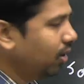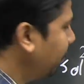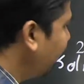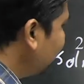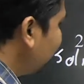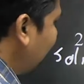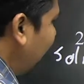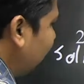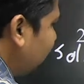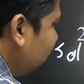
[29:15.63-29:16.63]
Means
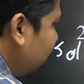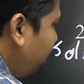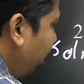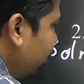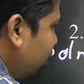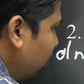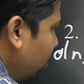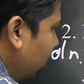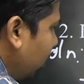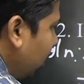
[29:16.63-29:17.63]
x is
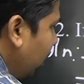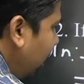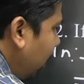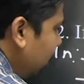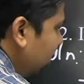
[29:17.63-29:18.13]
positive, right?